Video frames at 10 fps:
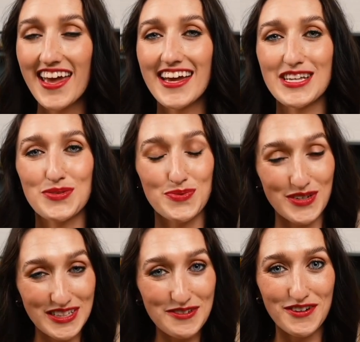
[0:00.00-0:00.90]
It's
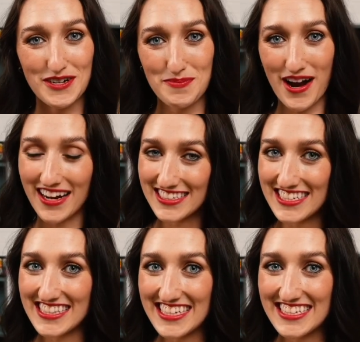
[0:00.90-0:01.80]
really fun to
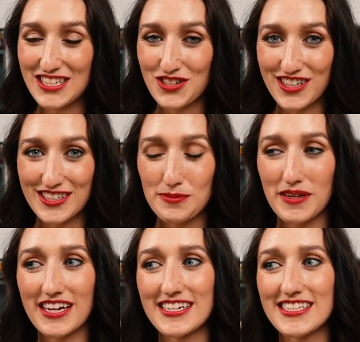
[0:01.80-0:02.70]
practice these drills
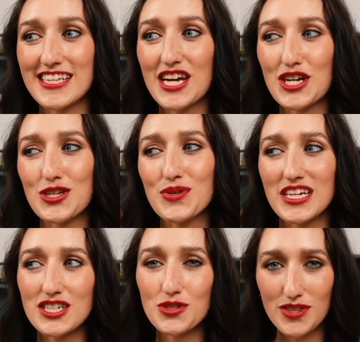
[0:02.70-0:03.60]
because you
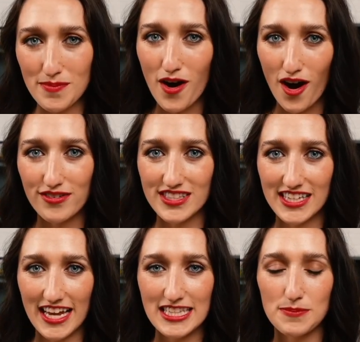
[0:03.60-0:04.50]
can do them off
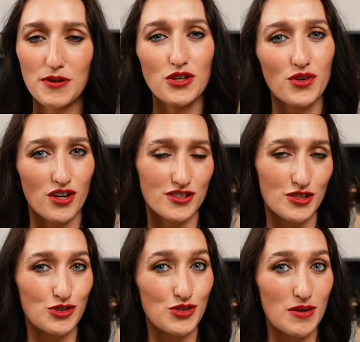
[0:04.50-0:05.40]
skates, but you can
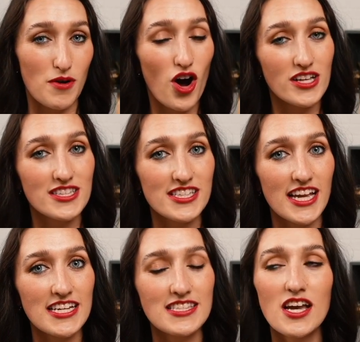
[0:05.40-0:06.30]
also do them on
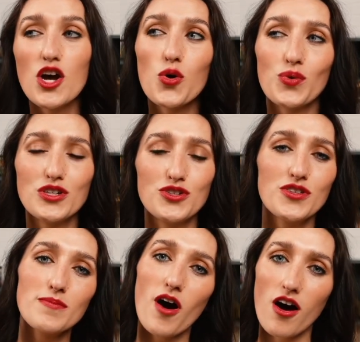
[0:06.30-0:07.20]
skates. When you do
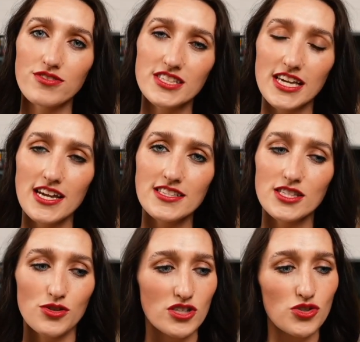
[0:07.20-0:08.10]
them off skates,
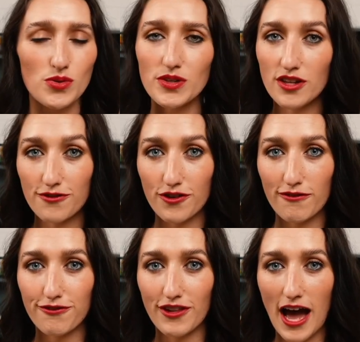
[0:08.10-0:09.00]
you can do it with your
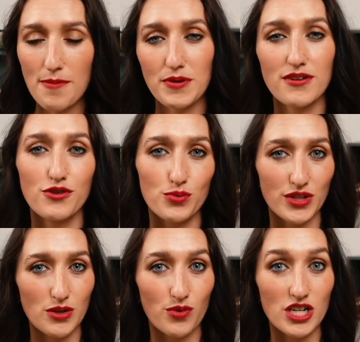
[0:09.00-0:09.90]
foot flat, but if you
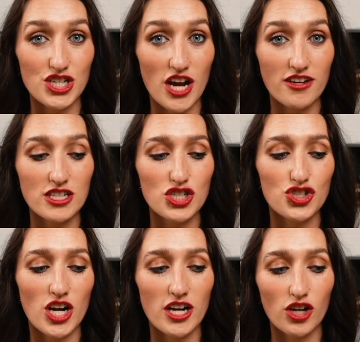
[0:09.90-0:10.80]
really want to challenge,
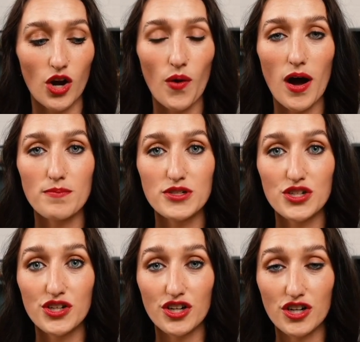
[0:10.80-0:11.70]
try to go up
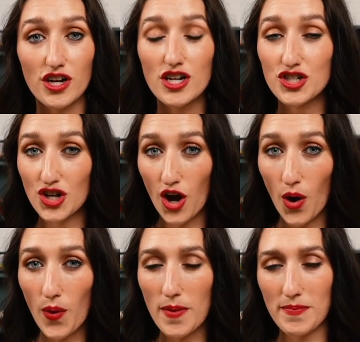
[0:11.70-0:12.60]
to your
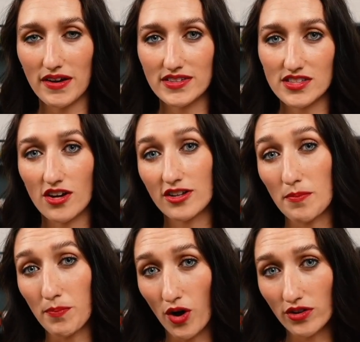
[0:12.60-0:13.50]
toe and balance on the
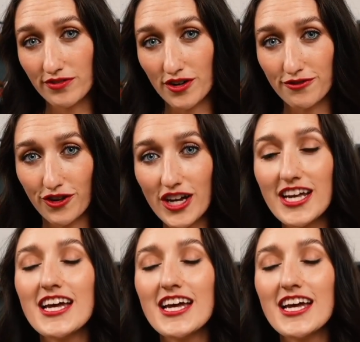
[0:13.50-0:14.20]
ball of your foot.